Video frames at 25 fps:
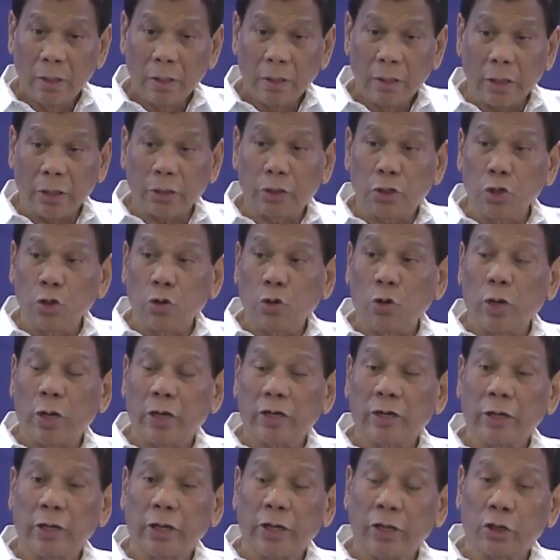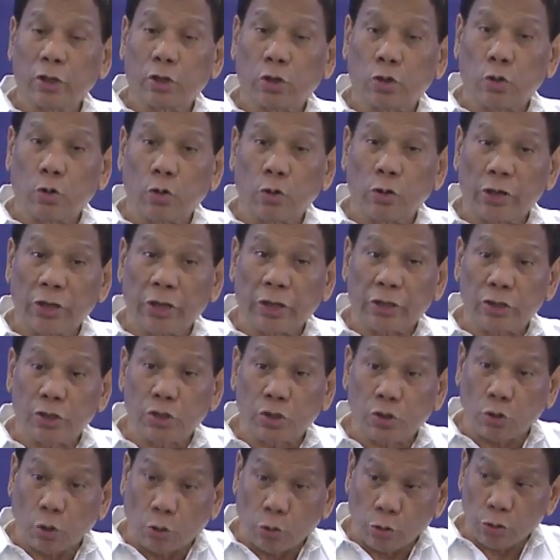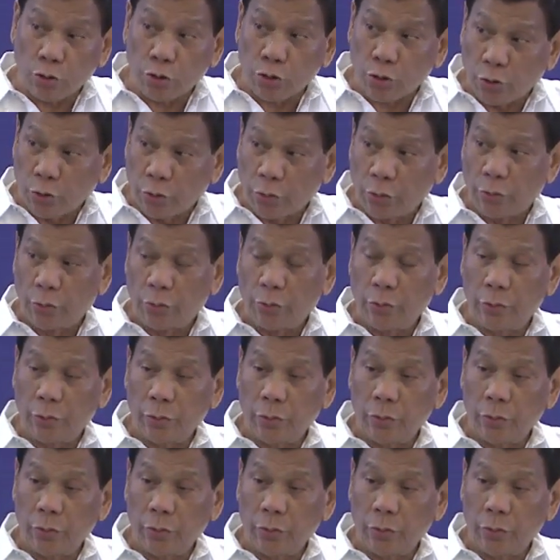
that you are into extortion,